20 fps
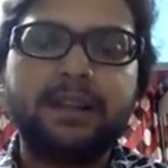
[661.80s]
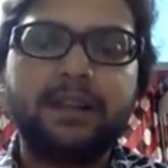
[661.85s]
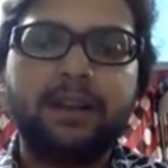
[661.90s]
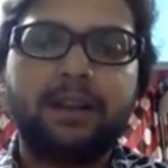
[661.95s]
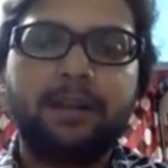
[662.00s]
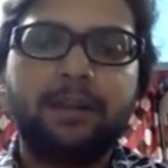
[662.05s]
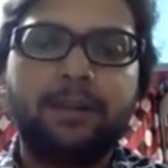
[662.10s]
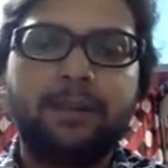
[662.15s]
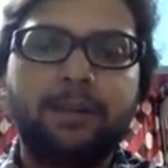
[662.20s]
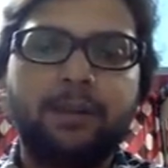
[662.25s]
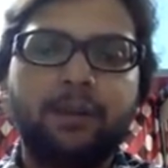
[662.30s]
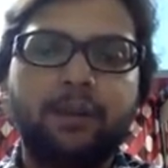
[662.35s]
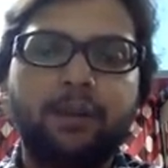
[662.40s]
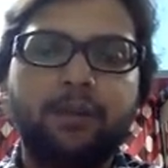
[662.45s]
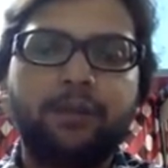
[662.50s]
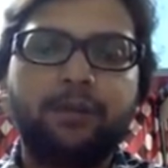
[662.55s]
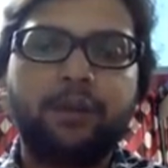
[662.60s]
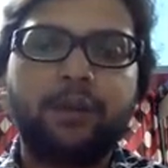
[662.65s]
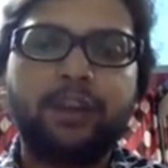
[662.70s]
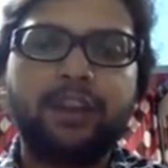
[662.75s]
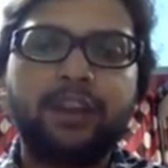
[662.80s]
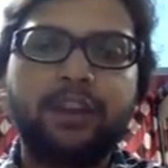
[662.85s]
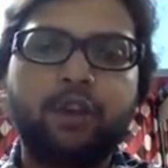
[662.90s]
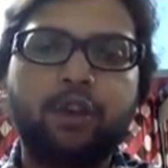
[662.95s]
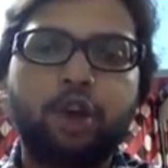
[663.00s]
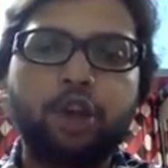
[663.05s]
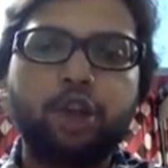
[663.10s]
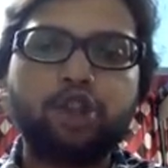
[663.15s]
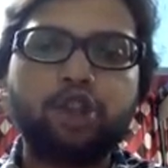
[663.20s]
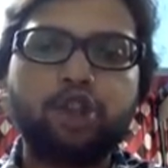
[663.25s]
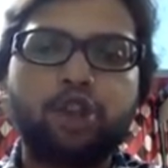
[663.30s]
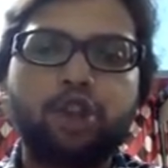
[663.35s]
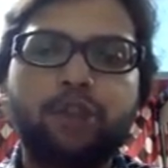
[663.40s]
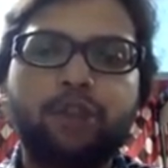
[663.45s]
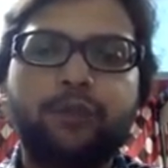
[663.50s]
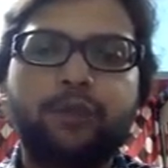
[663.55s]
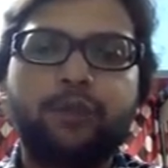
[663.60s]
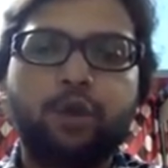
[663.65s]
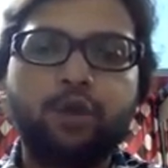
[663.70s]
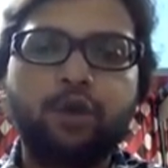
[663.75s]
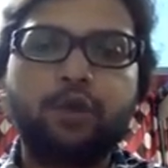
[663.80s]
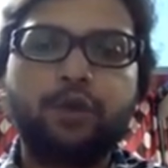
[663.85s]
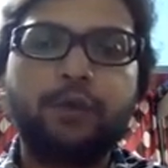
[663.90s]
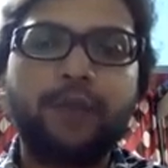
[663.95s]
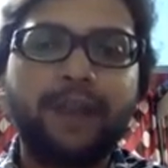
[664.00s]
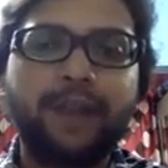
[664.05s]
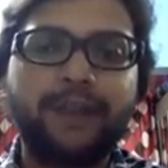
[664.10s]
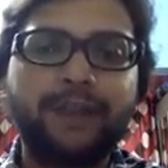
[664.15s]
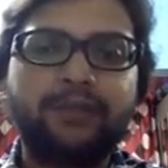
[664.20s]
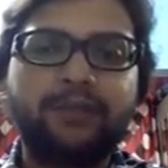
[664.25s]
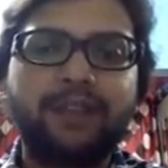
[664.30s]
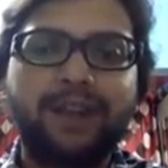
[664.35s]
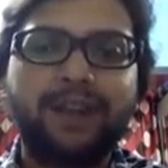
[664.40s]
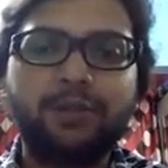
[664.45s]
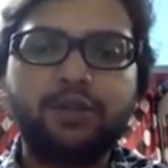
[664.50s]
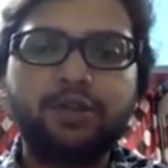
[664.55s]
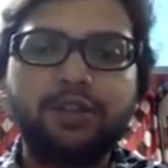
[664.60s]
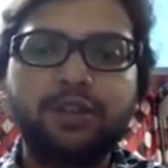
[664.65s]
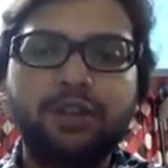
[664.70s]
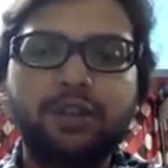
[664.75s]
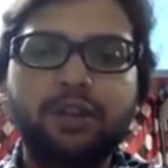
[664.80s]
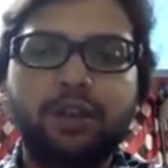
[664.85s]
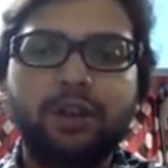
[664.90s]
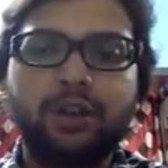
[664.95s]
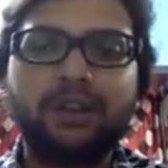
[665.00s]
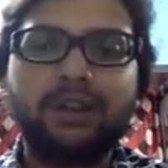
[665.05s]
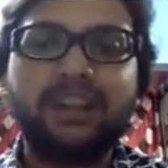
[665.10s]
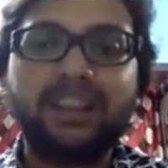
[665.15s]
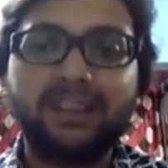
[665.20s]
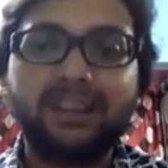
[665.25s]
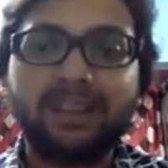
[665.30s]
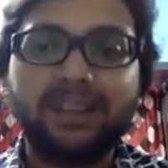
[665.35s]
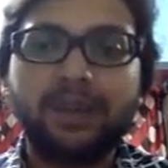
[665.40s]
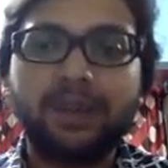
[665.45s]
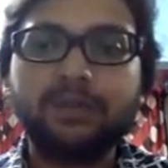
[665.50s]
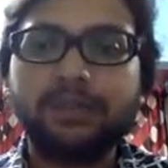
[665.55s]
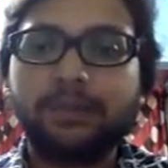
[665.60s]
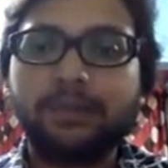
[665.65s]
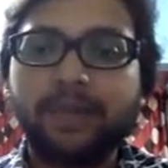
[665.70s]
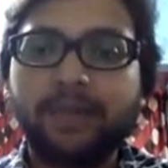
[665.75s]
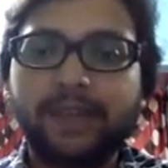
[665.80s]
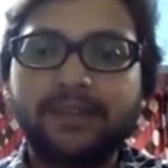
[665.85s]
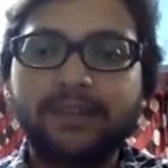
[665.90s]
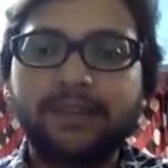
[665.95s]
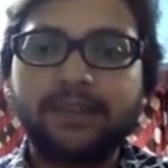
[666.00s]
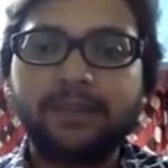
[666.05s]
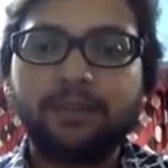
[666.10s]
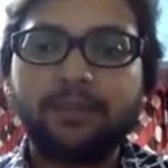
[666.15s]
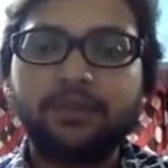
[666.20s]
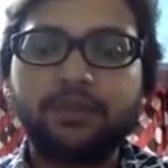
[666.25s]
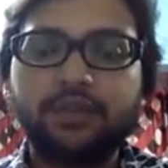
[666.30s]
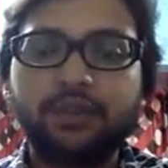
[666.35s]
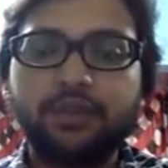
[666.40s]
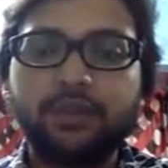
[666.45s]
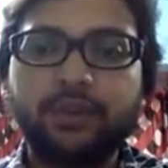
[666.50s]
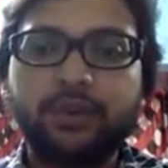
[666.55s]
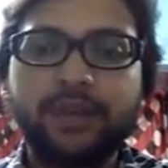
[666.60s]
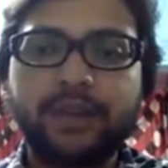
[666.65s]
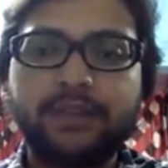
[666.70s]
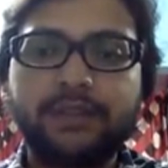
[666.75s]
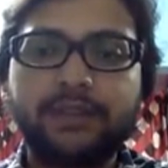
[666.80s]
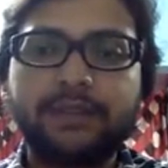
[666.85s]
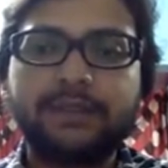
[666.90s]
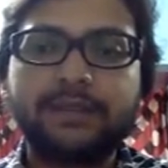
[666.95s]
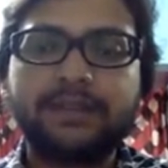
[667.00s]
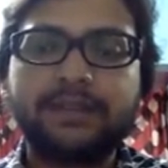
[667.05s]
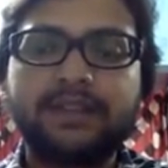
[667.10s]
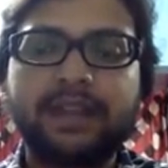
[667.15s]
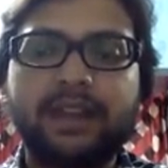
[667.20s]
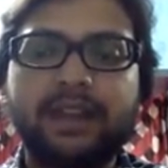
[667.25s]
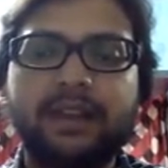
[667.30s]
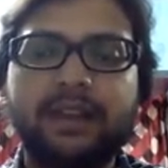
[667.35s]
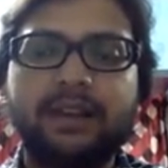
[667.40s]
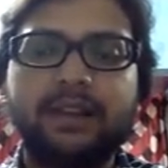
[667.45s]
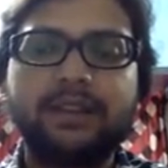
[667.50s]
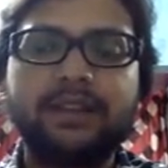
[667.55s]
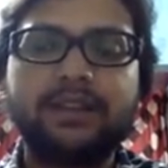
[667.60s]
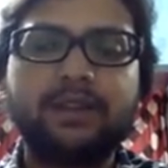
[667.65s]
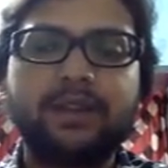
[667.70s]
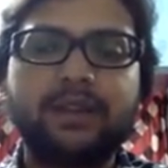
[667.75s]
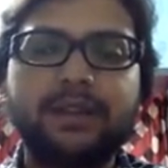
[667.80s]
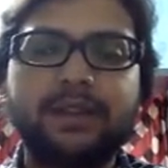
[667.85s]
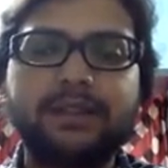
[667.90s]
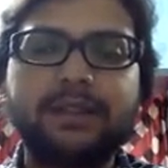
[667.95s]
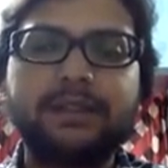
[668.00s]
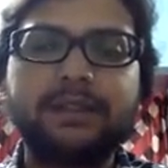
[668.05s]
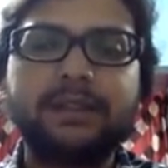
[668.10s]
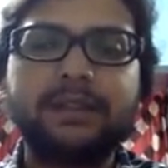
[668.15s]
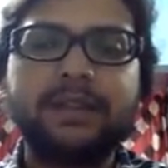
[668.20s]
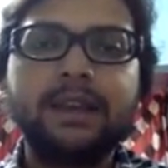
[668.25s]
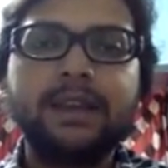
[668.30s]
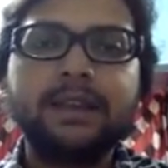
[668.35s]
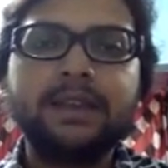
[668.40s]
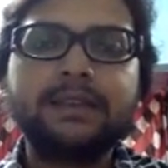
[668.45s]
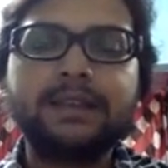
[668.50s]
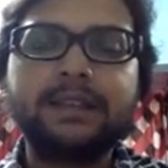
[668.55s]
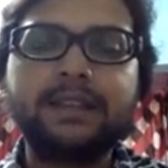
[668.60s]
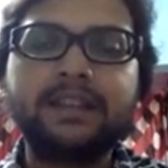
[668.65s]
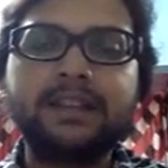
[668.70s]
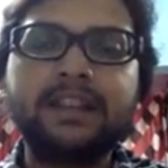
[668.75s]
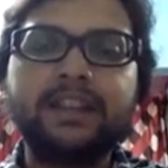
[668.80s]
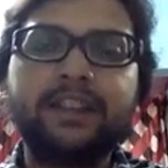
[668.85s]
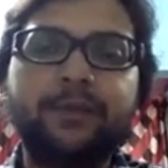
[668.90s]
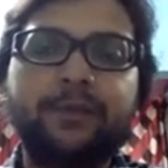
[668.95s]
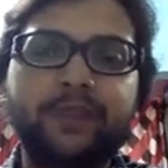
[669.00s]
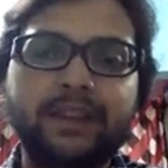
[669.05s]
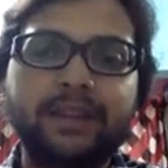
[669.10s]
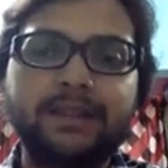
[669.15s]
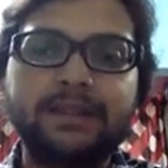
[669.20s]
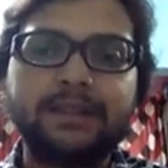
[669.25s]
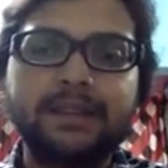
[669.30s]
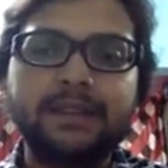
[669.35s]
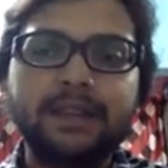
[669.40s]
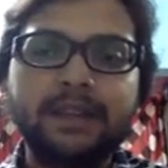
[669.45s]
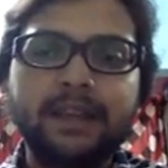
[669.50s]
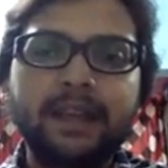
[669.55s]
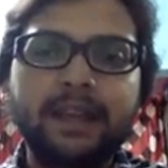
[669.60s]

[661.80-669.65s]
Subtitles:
for the cost of 4 to 5,000 or 10,000 maximum. So you can just see the difference.